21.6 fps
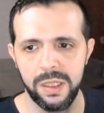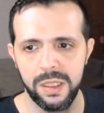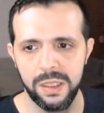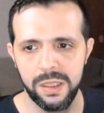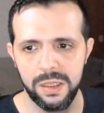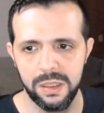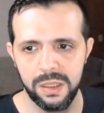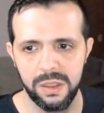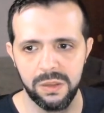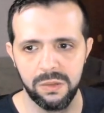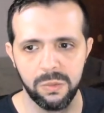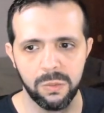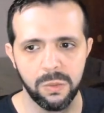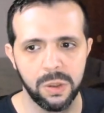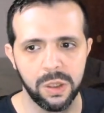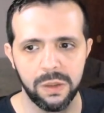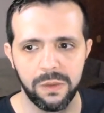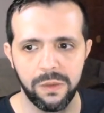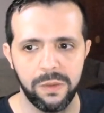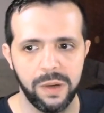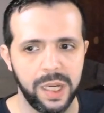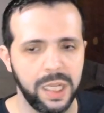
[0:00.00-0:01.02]
this
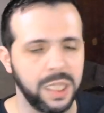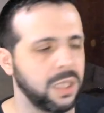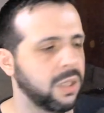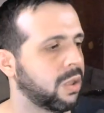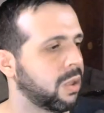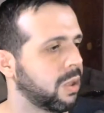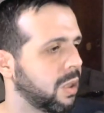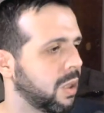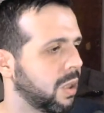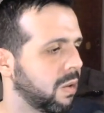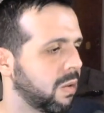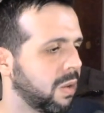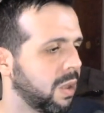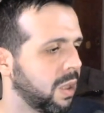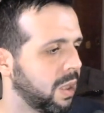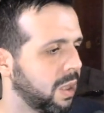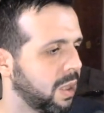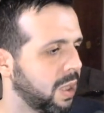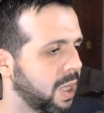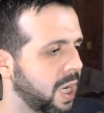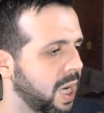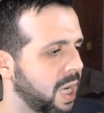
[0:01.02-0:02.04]
works fine or not.
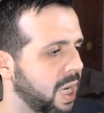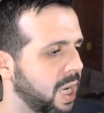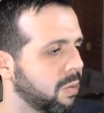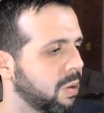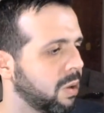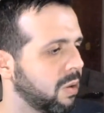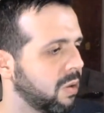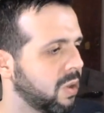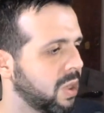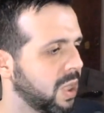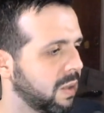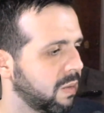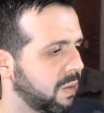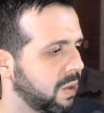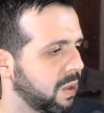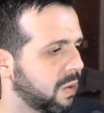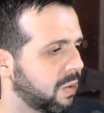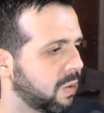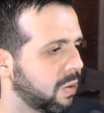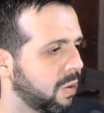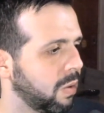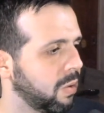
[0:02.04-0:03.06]
I want just
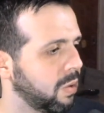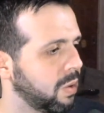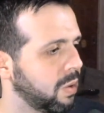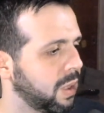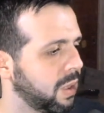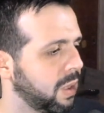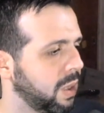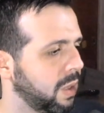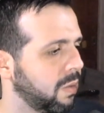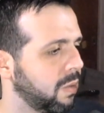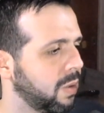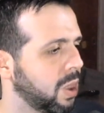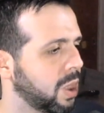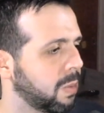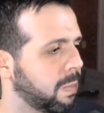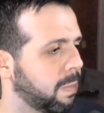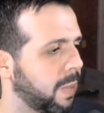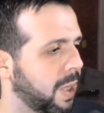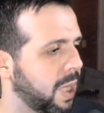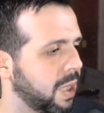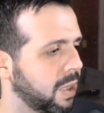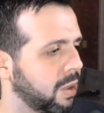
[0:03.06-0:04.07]
exclude it. It's not
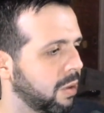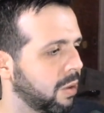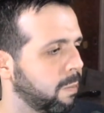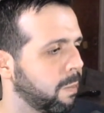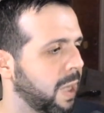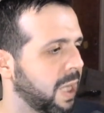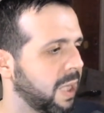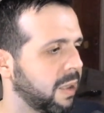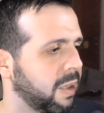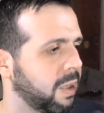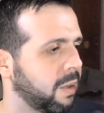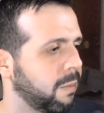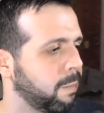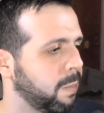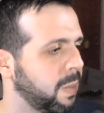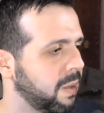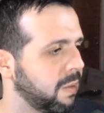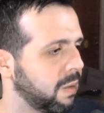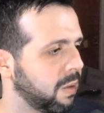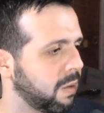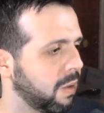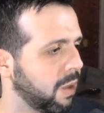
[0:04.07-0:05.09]
part of my
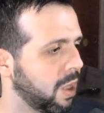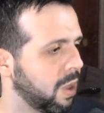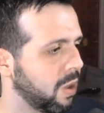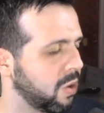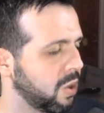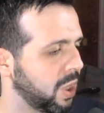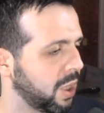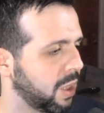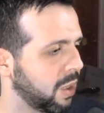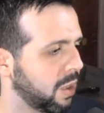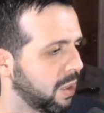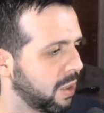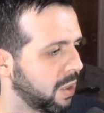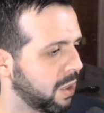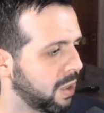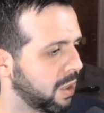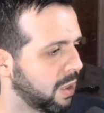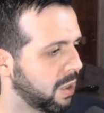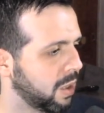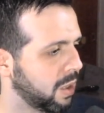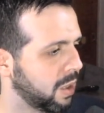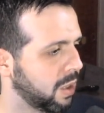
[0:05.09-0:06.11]
business logic
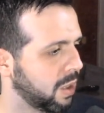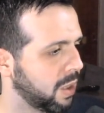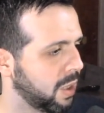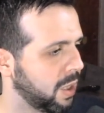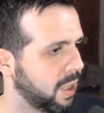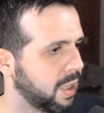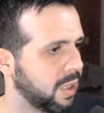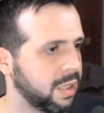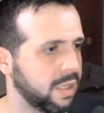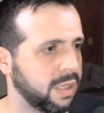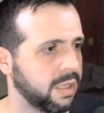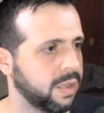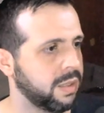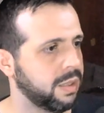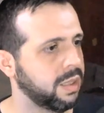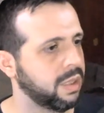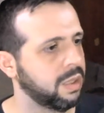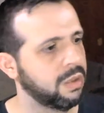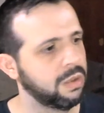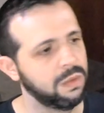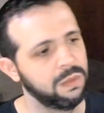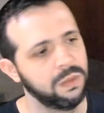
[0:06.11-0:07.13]
on
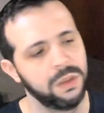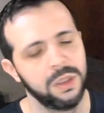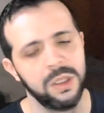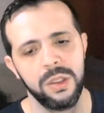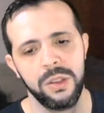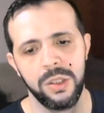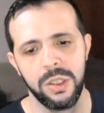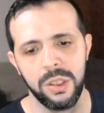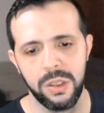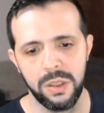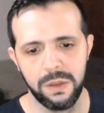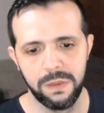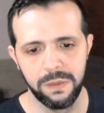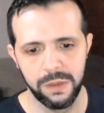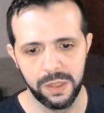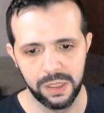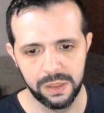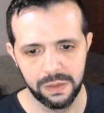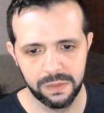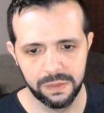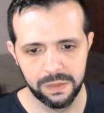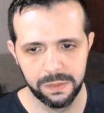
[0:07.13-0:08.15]
other
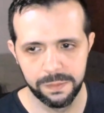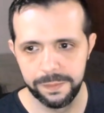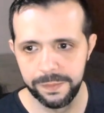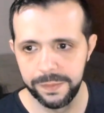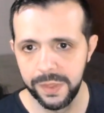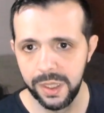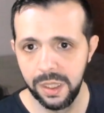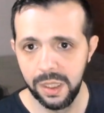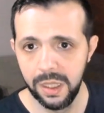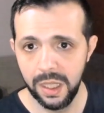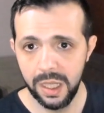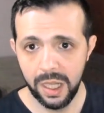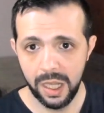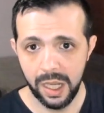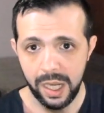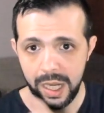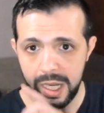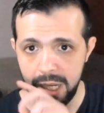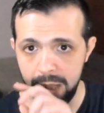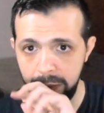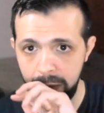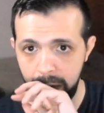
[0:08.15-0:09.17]
things.
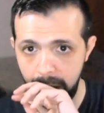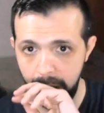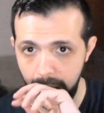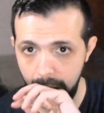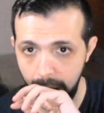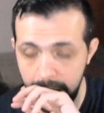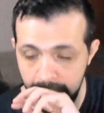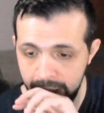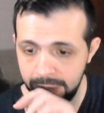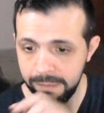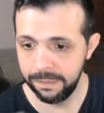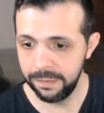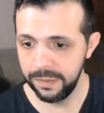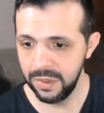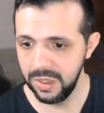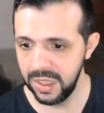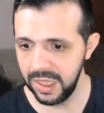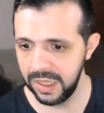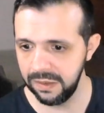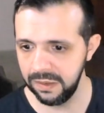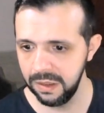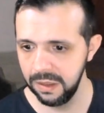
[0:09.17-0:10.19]
And
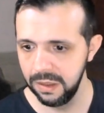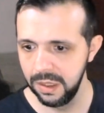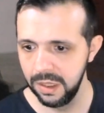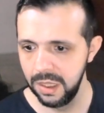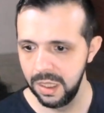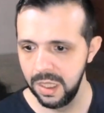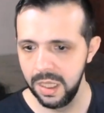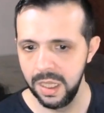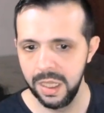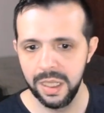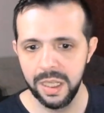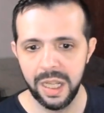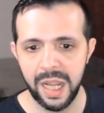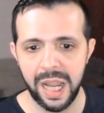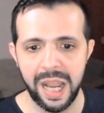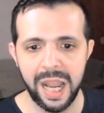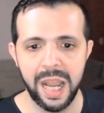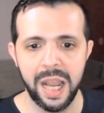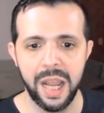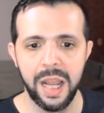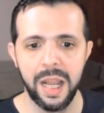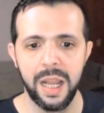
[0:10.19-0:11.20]
just
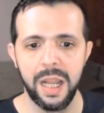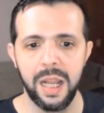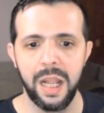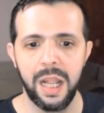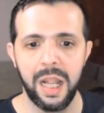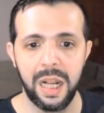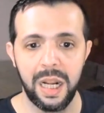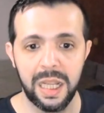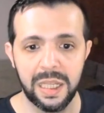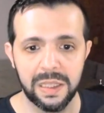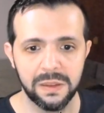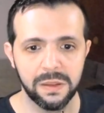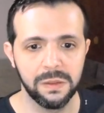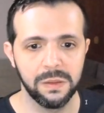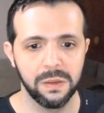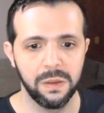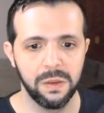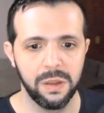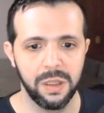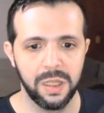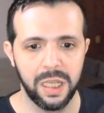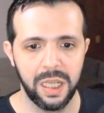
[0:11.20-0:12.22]
a last
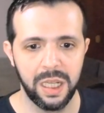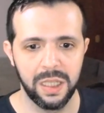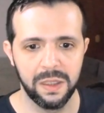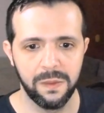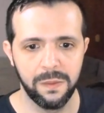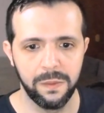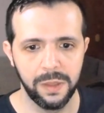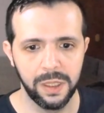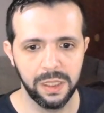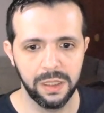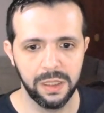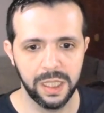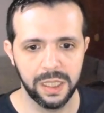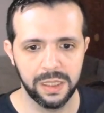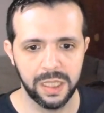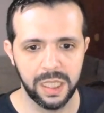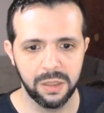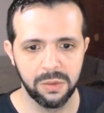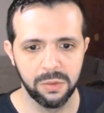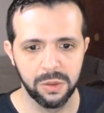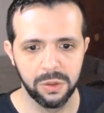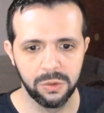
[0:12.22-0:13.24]
thing that I
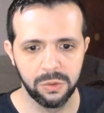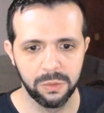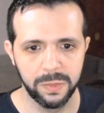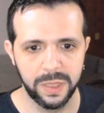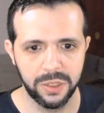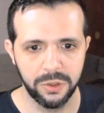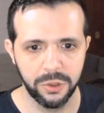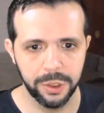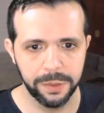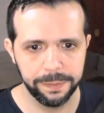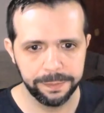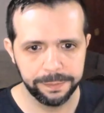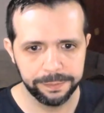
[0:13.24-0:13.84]
want to mention.